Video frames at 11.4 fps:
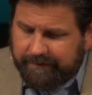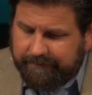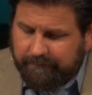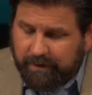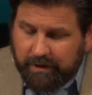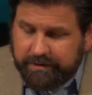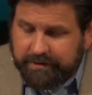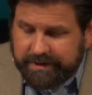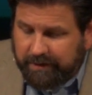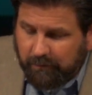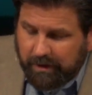We also
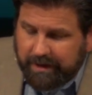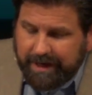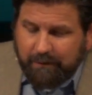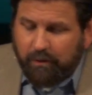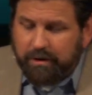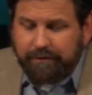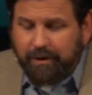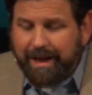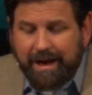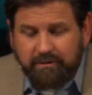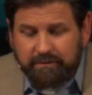see one of the
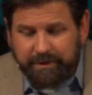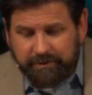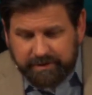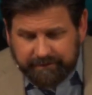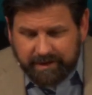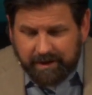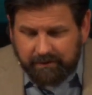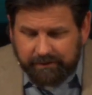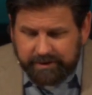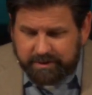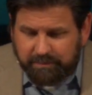wonderful attributes of God
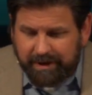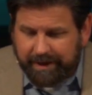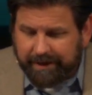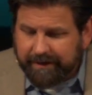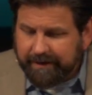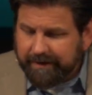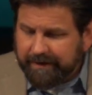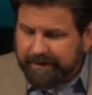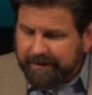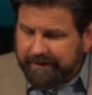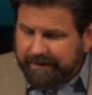on display
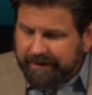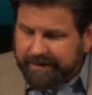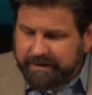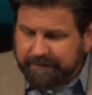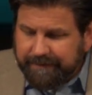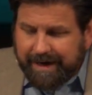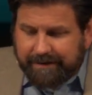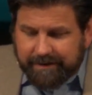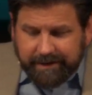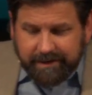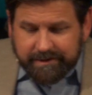is the
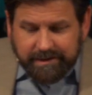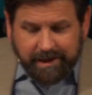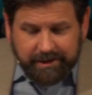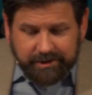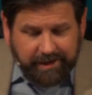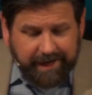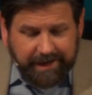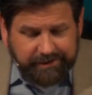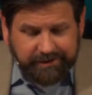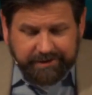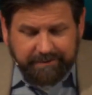fact that he does not
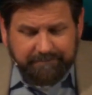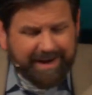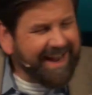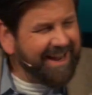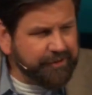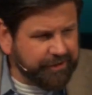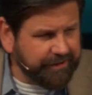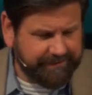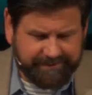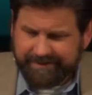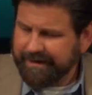change. His
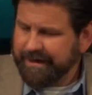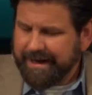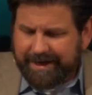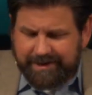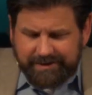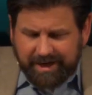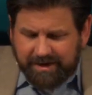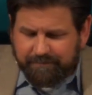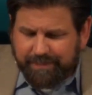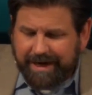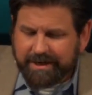compassion is
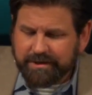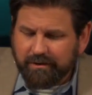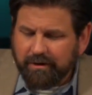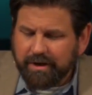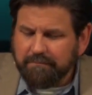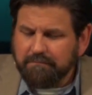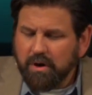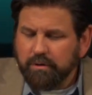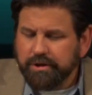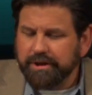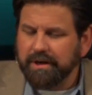not based on
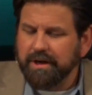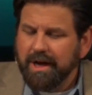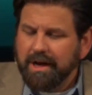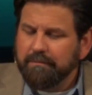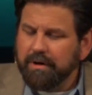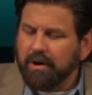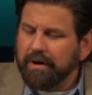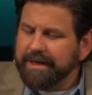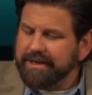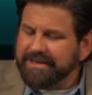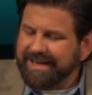emotion, but on
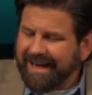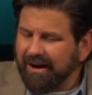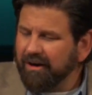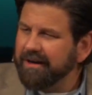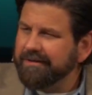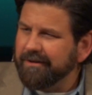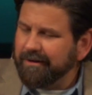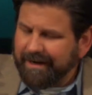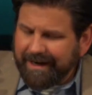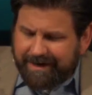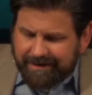his
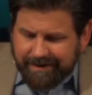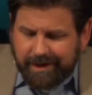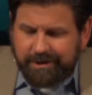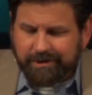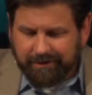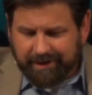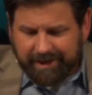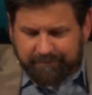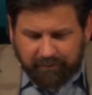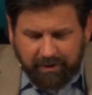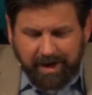character and nature
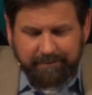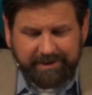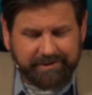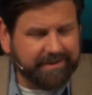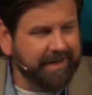and promise.